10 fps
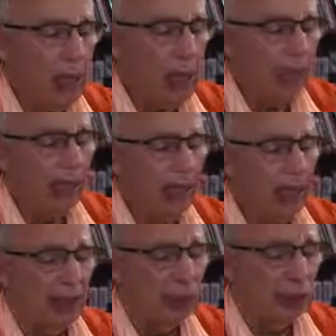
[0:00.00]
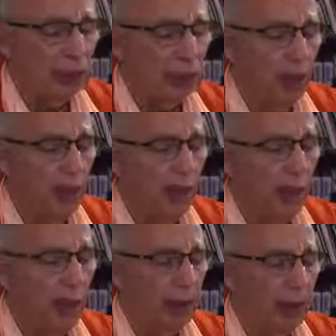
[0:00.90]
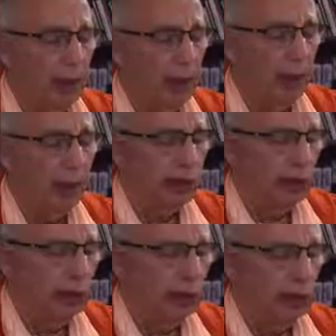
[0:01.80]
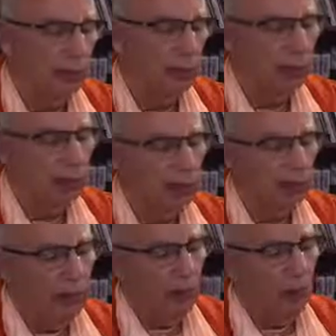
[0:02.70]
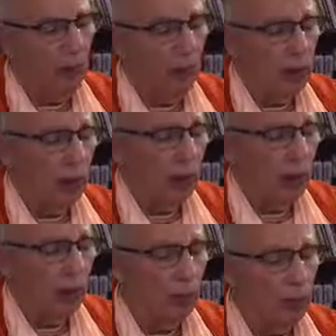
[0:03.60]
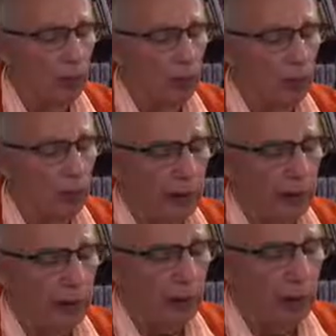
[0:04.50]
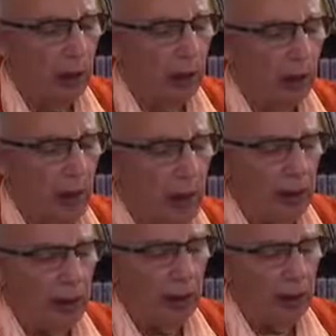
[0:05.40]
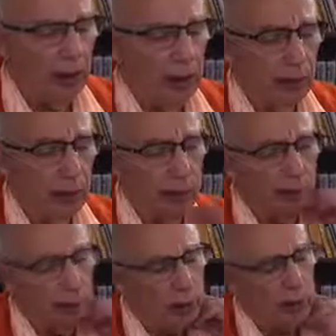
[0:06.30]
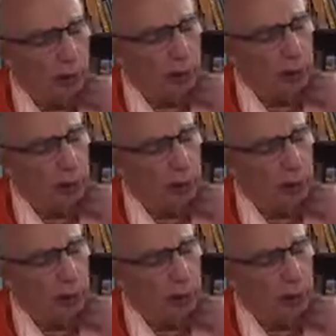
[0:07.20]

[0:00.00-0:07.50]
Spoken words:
I think that you should not be very interested in him, for there is no profit in it. Rather, there is simply loss.